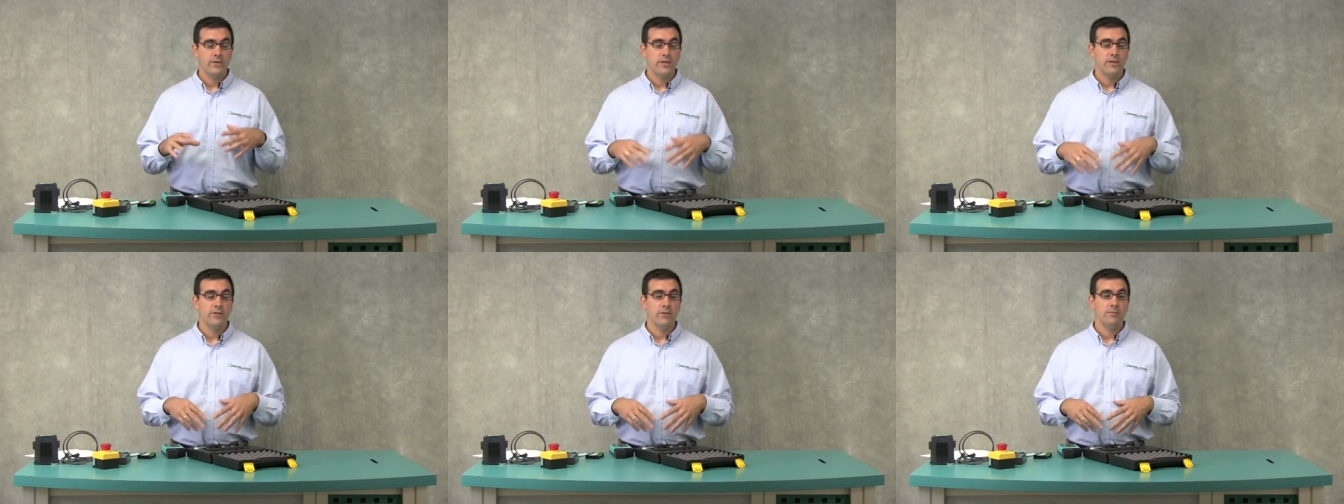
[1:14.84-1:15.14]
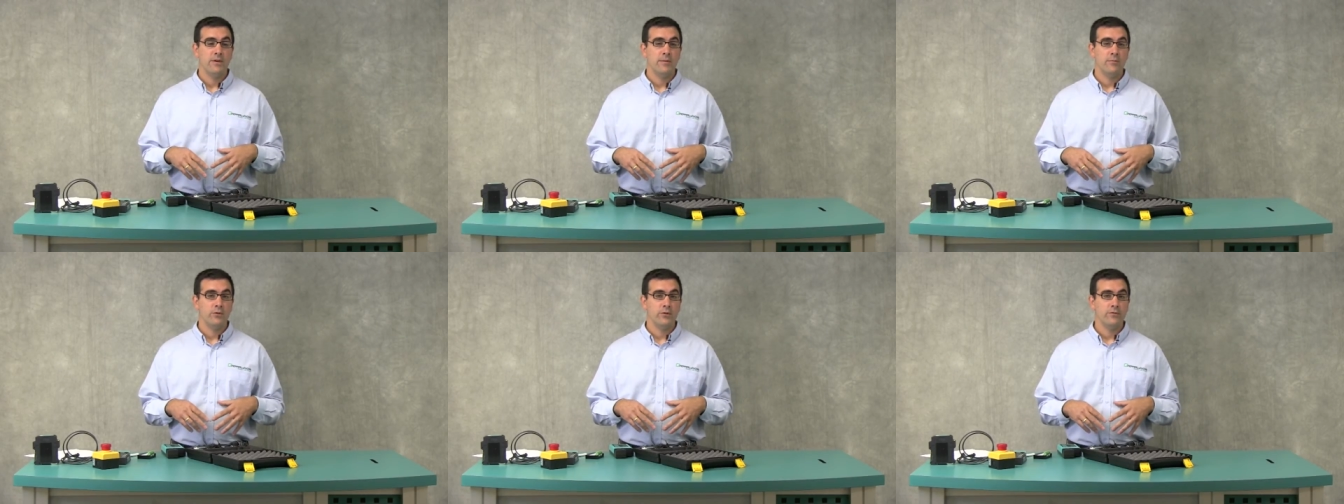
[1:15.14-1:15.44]
either
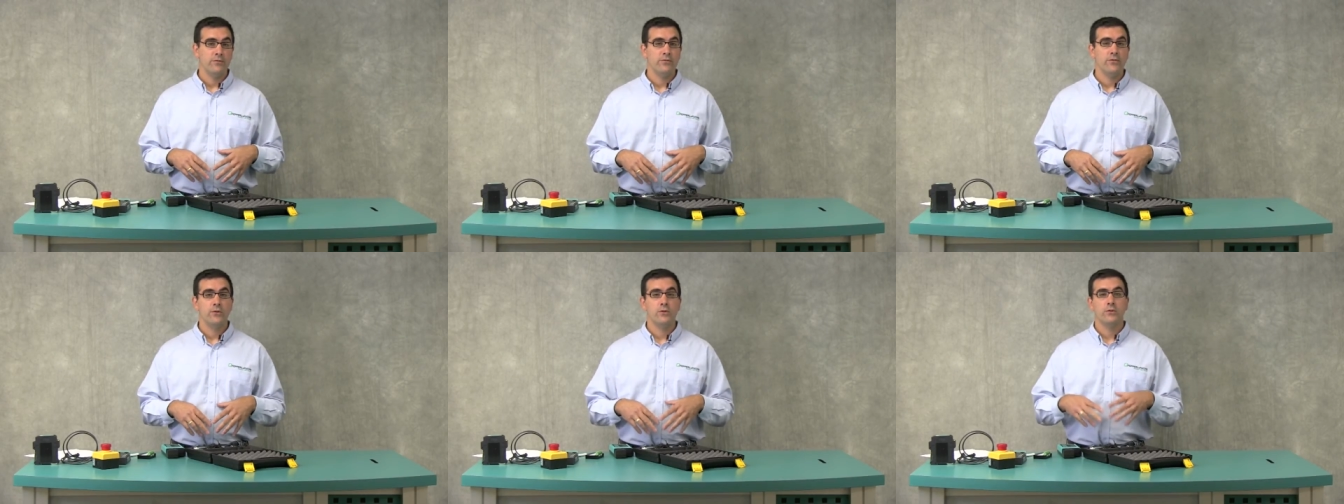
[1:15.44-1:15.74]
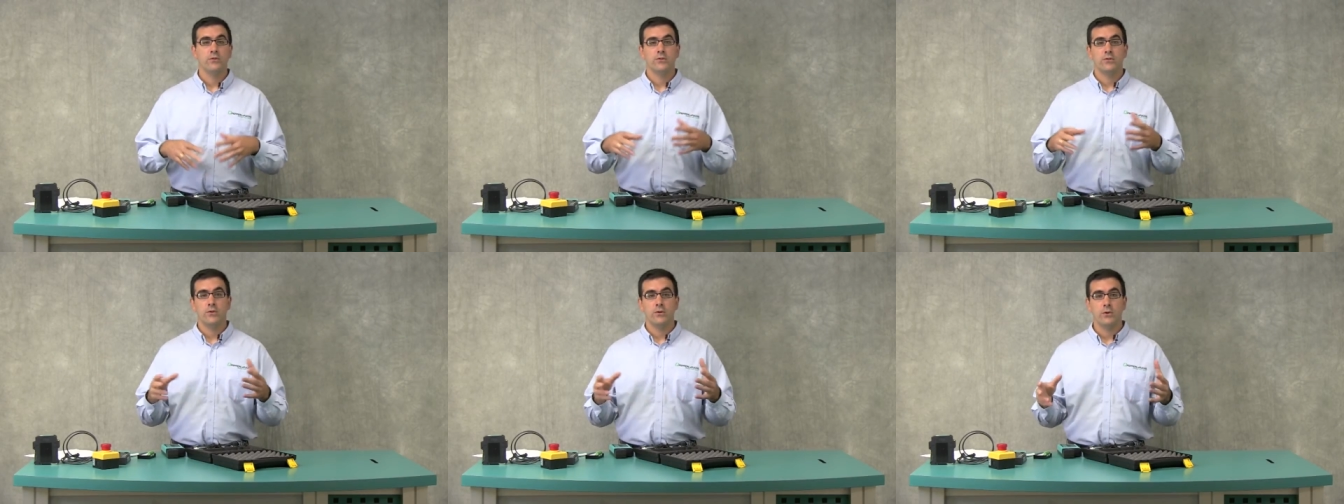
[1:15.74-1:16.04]

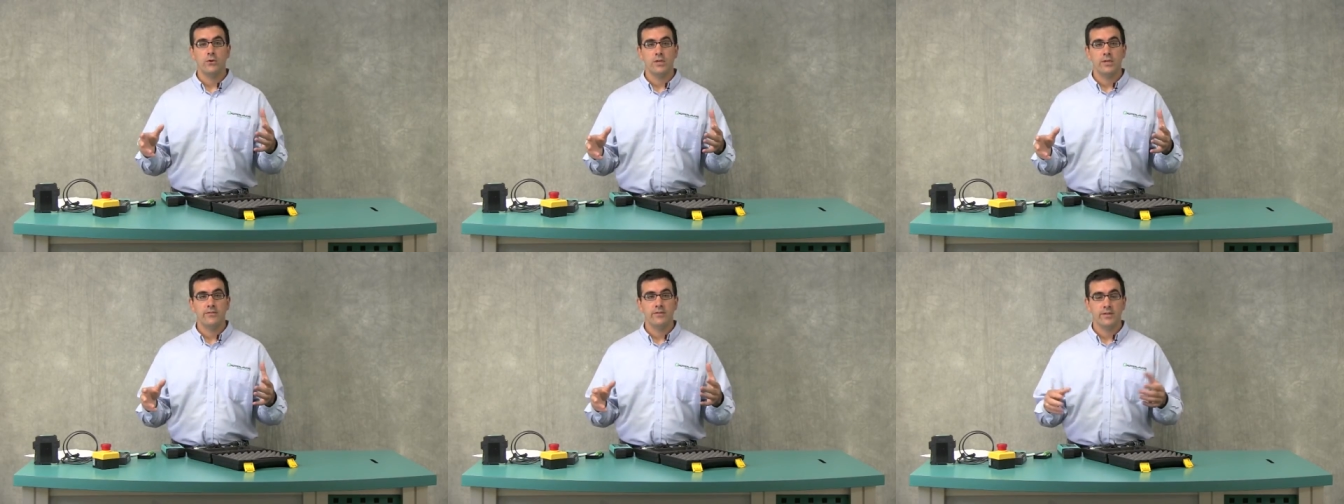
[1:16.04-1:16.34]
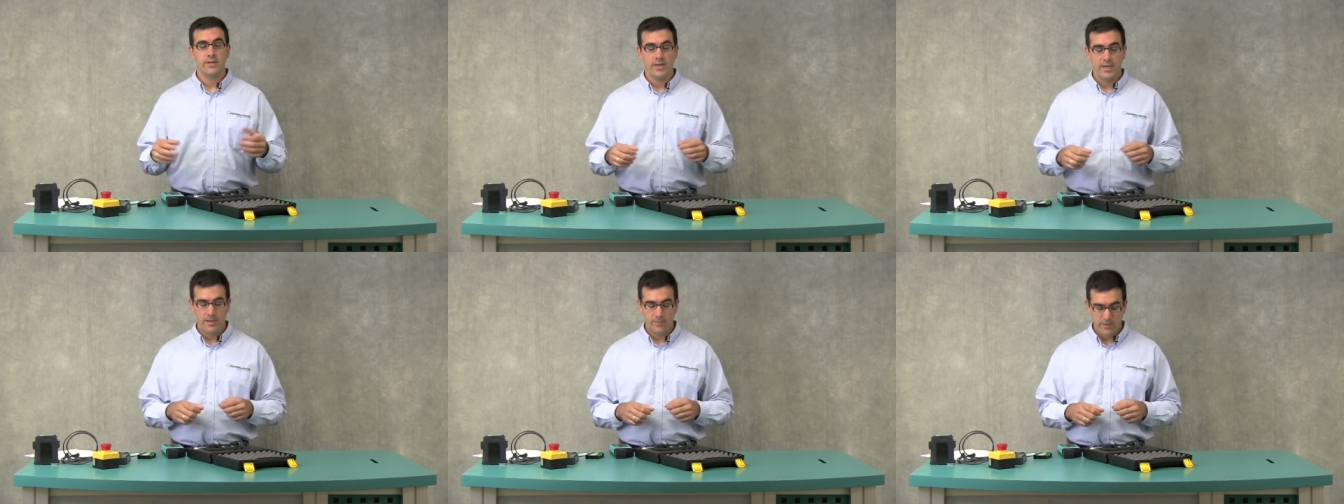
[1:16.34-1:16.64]
Pepperl+Fuchs or
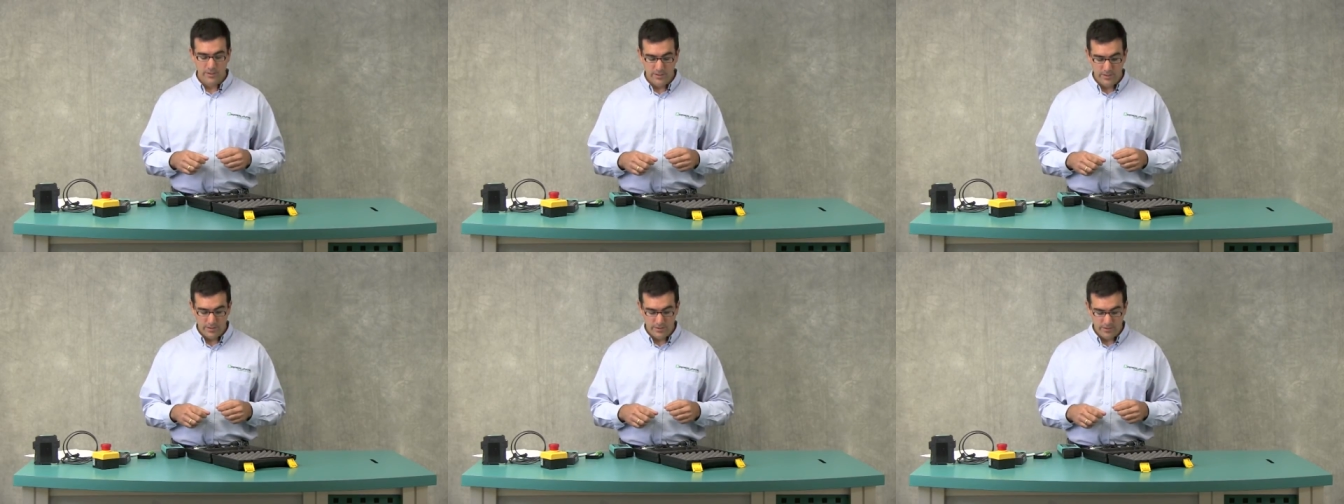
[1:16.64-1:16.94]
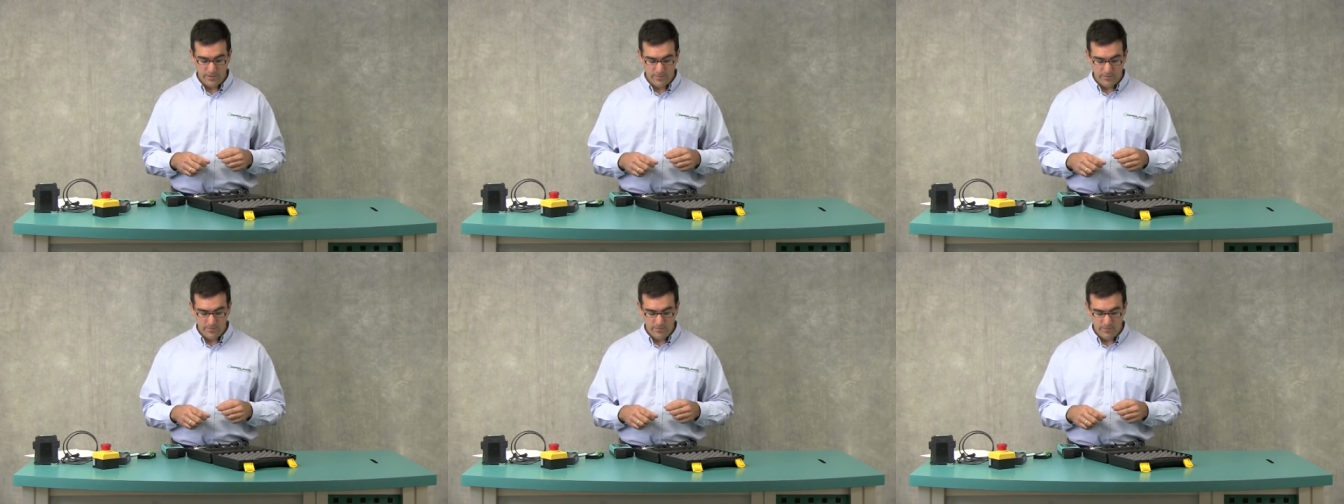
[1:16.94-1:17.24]
even the
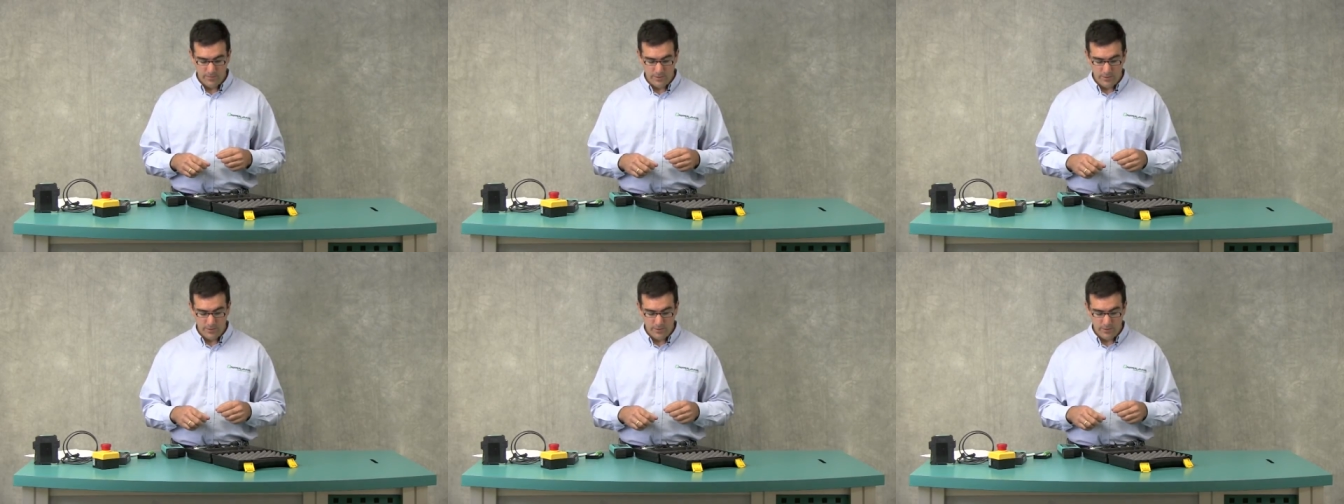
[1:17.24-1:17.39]
competition.